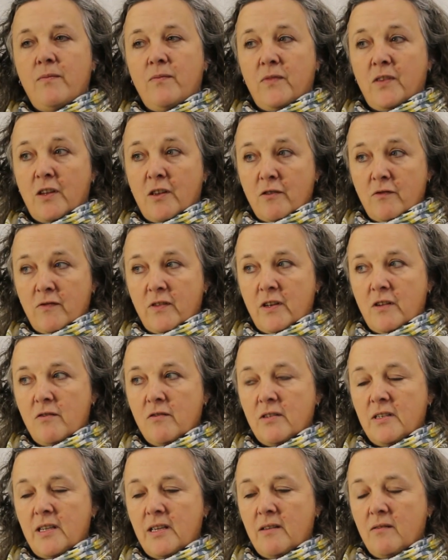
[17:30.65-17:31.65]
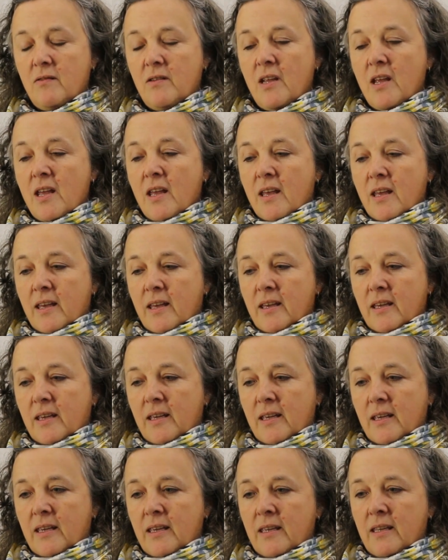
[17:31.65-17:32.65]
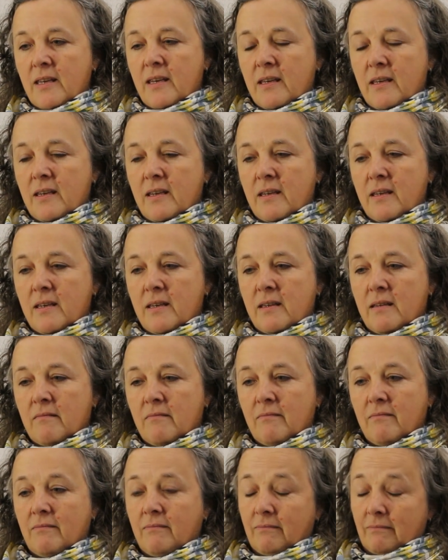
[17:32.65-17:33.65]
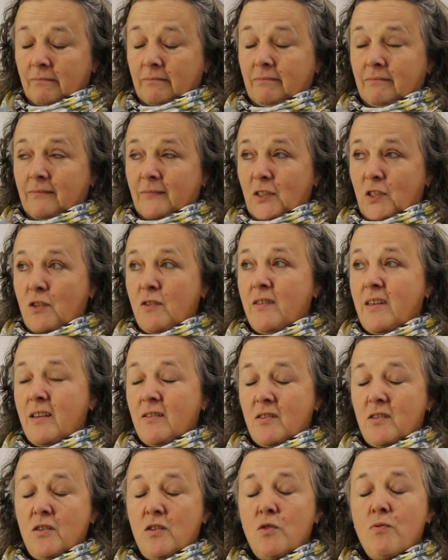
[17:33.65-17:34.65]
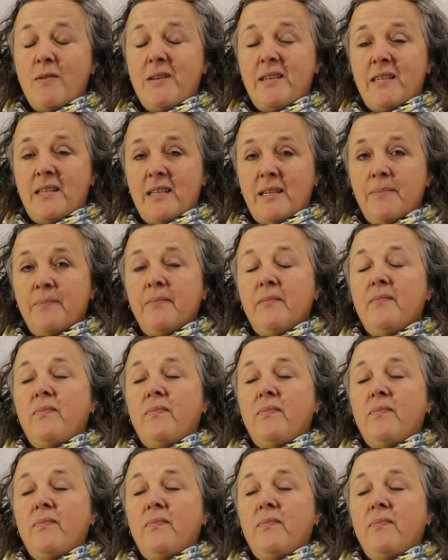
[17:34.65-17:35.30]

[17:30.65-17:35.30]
the COVID lockdown in 2020.